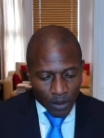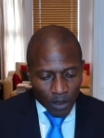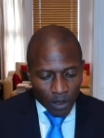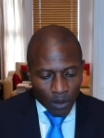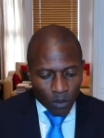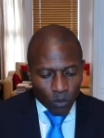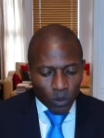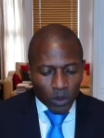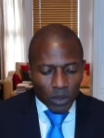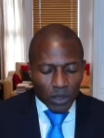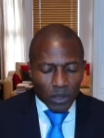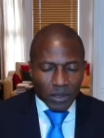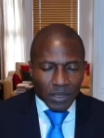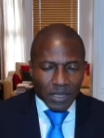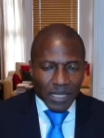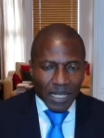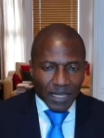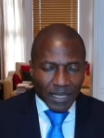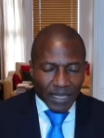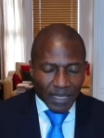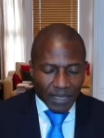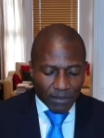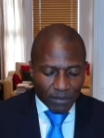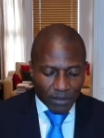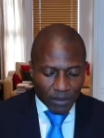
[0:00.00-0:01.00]
What does that
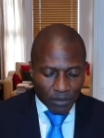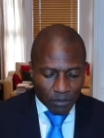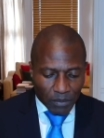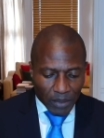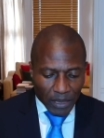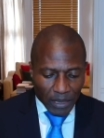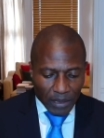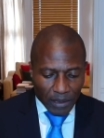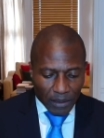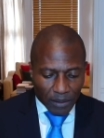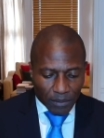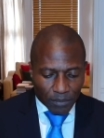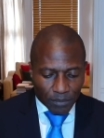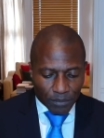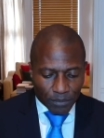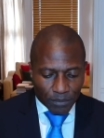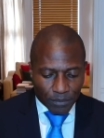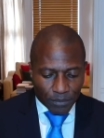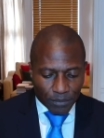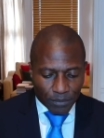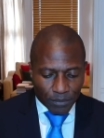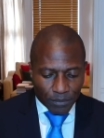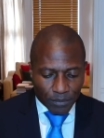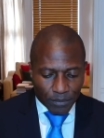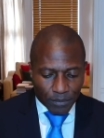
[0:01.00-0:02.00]
even mean?
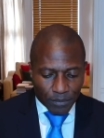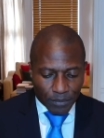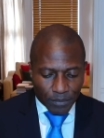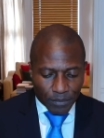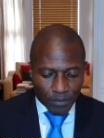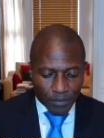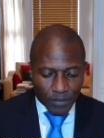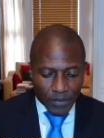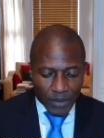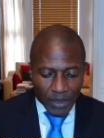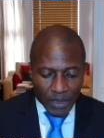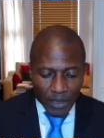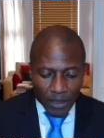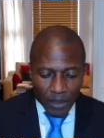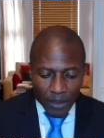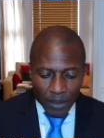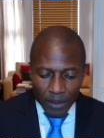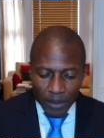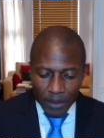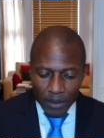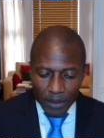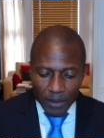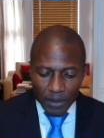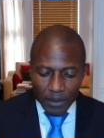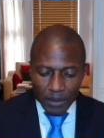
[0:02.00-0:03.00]

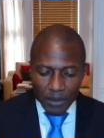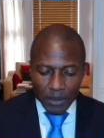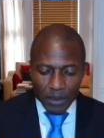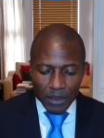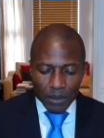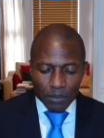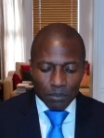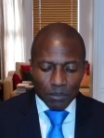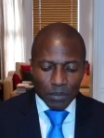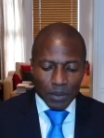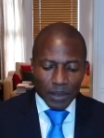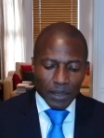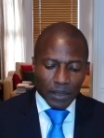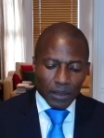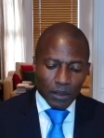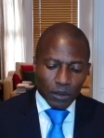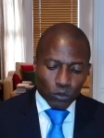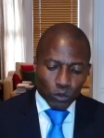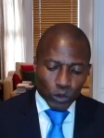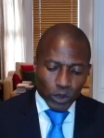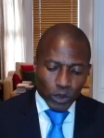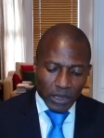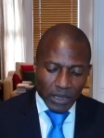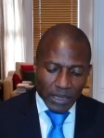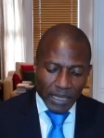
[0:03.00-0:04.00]
He is simply
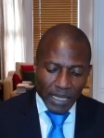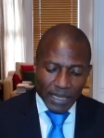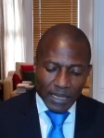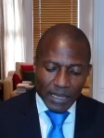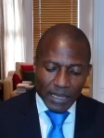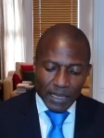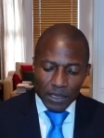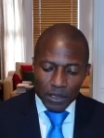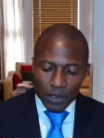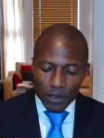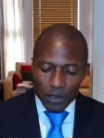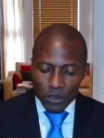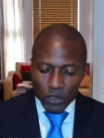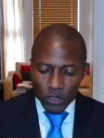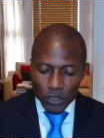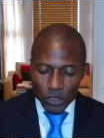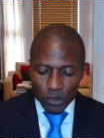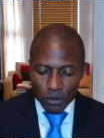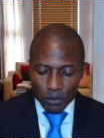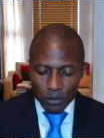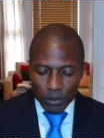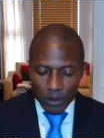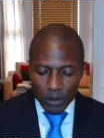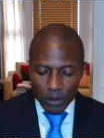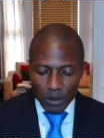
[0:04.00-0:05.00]
restating to the
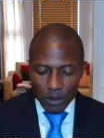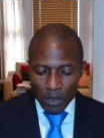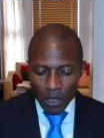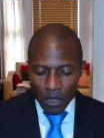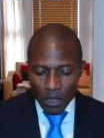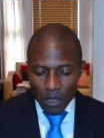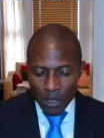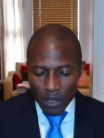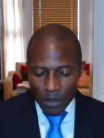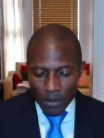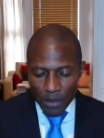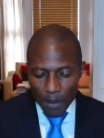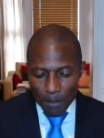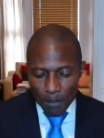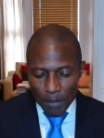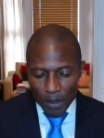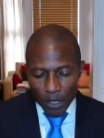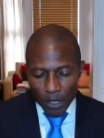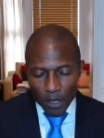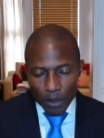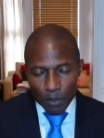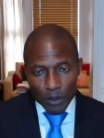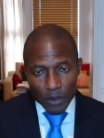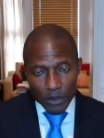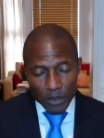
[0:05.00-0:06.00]
jurors their
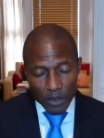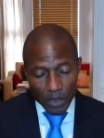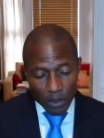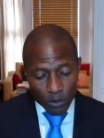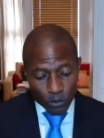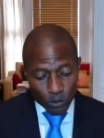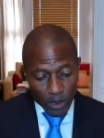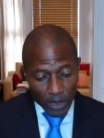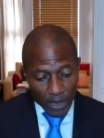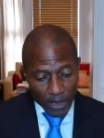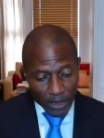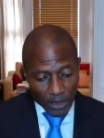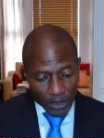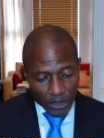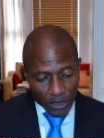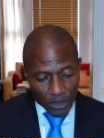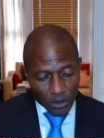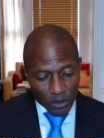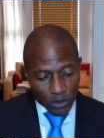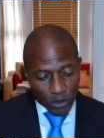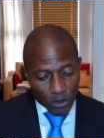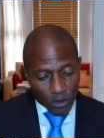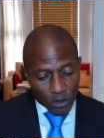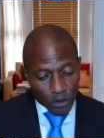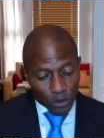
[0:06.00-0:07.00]
purpose in
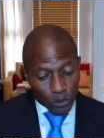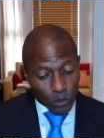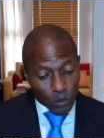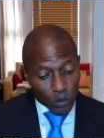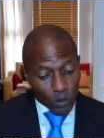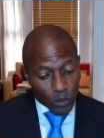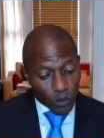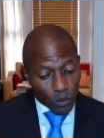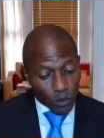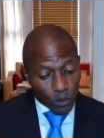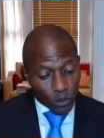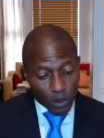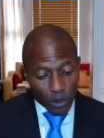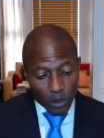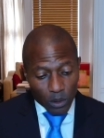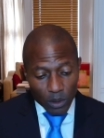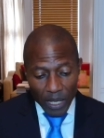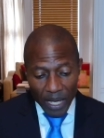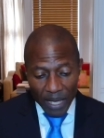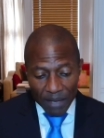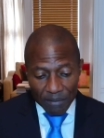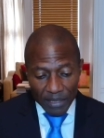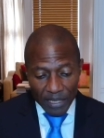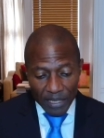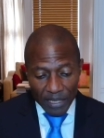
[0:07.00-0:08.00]
relation to
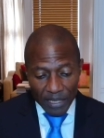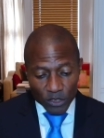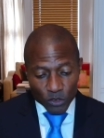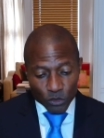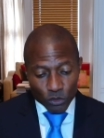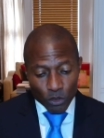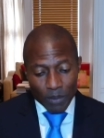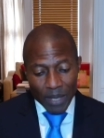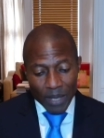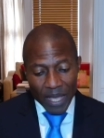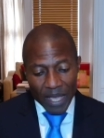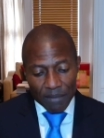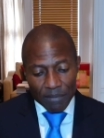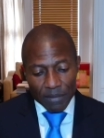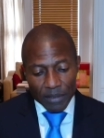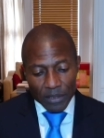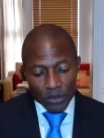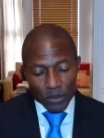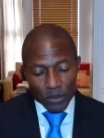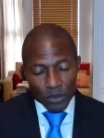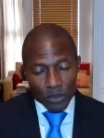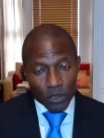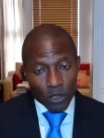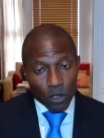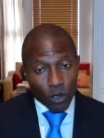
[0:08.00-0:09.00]
evidence from
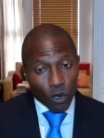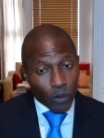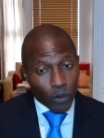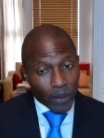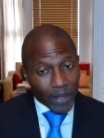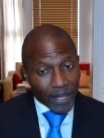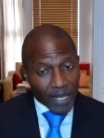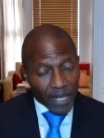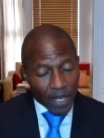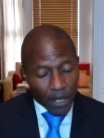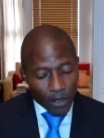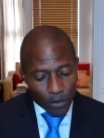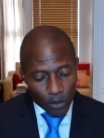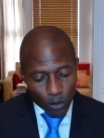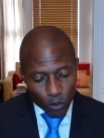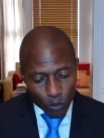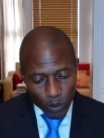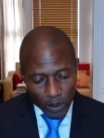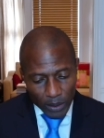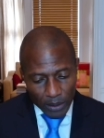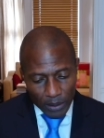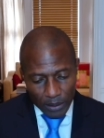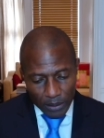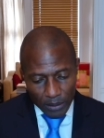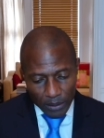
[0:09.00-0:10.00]
Evans or any other
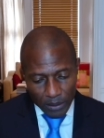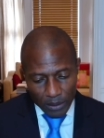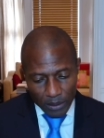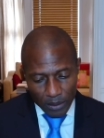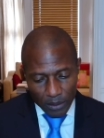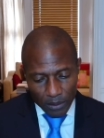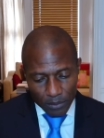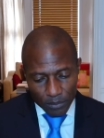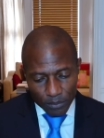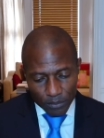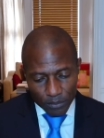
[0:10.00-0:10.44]
witness.